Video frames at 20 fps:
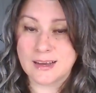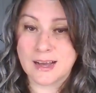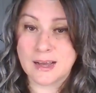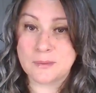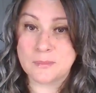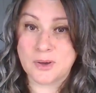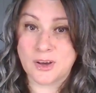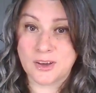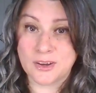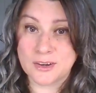
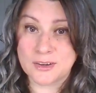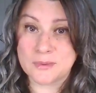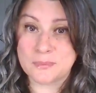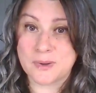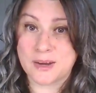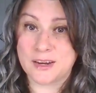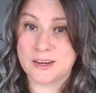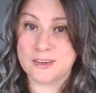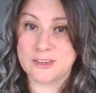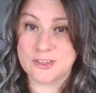I'm honored
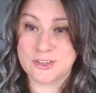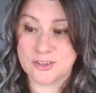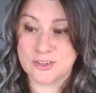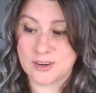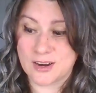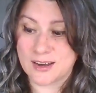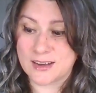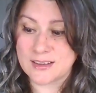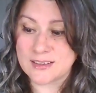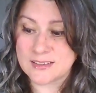by your
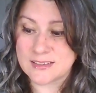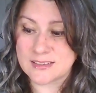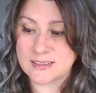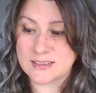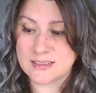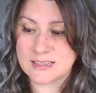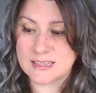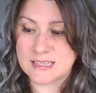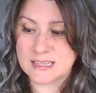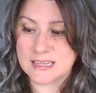
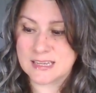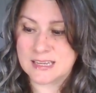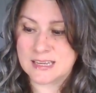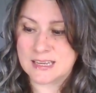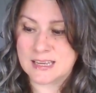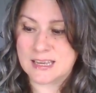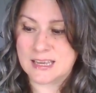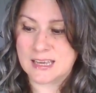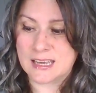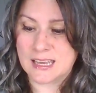trust,
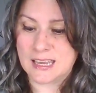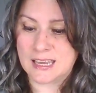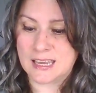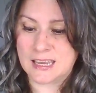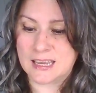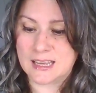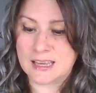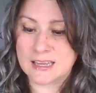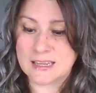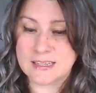
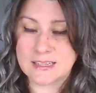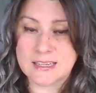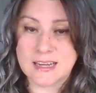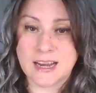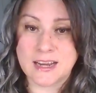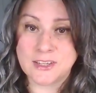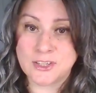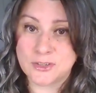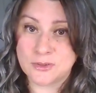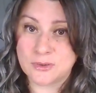and
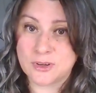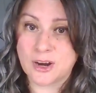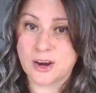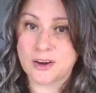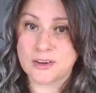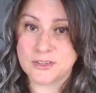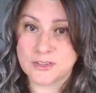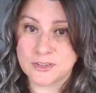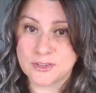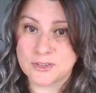I do
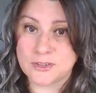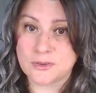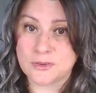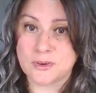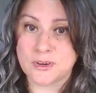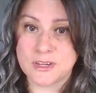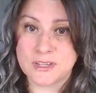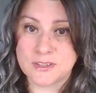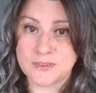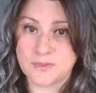guard your
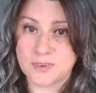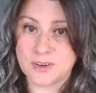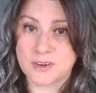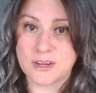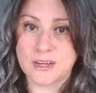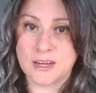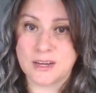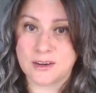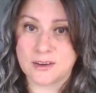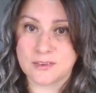stories very
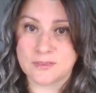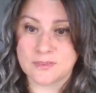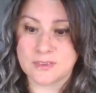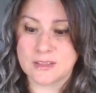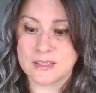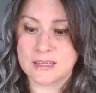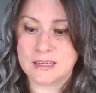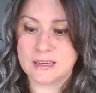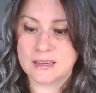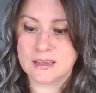
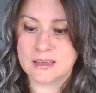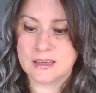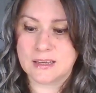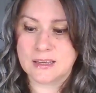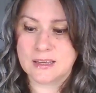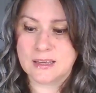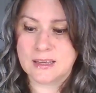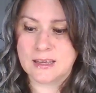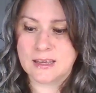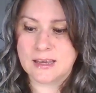carefully.
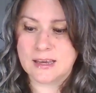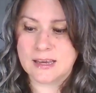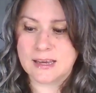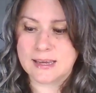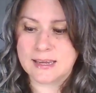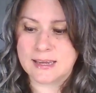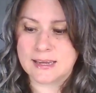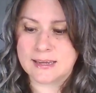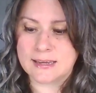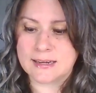
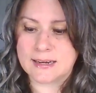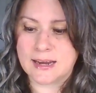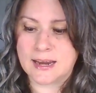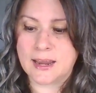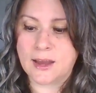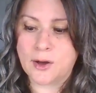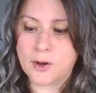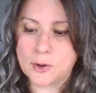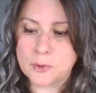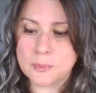And I
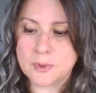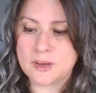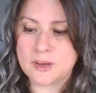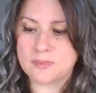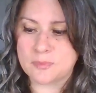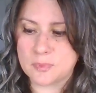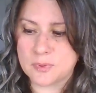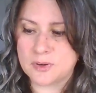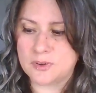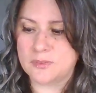hope
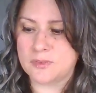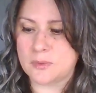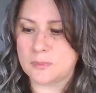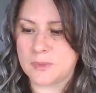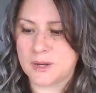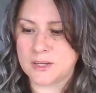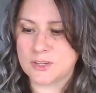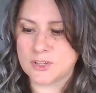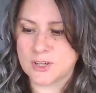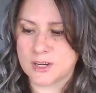I've proven
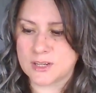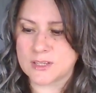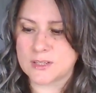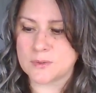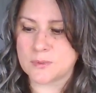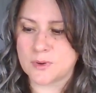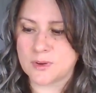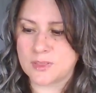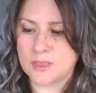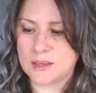my
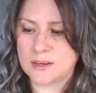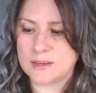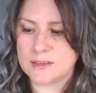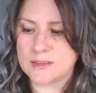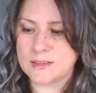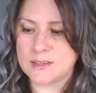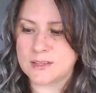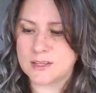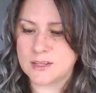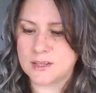
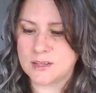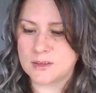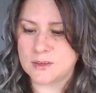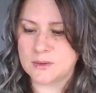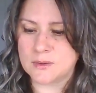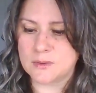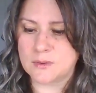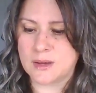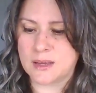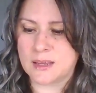trustworthiness to you.